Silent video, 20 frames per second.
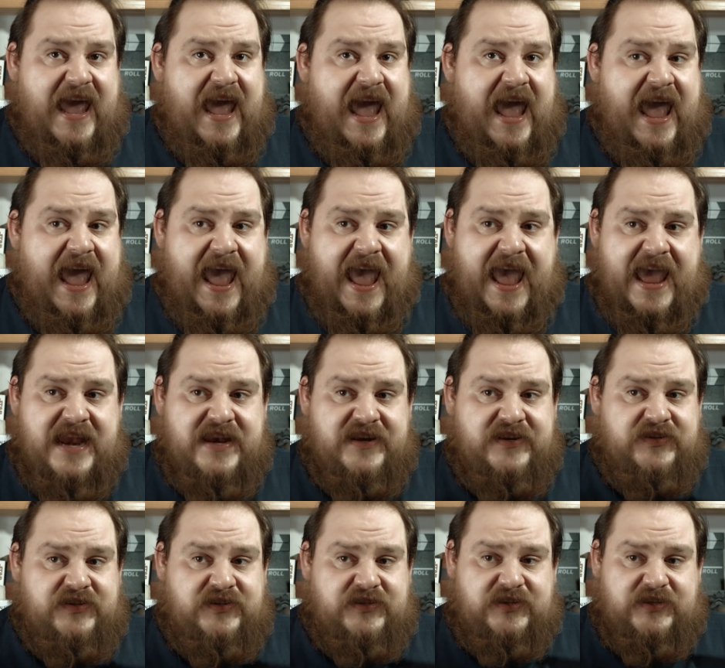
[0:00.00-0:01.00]

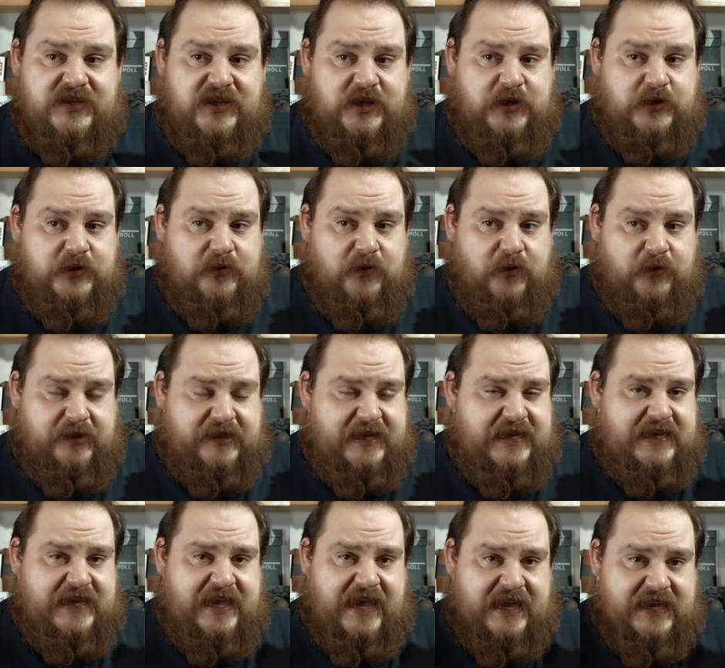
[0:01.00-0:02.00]
and you're
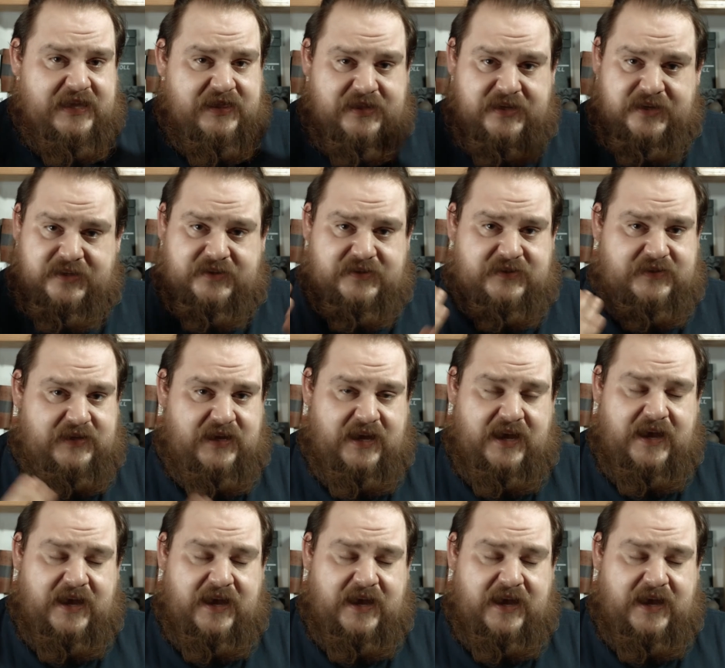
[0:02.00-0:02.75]
thinking that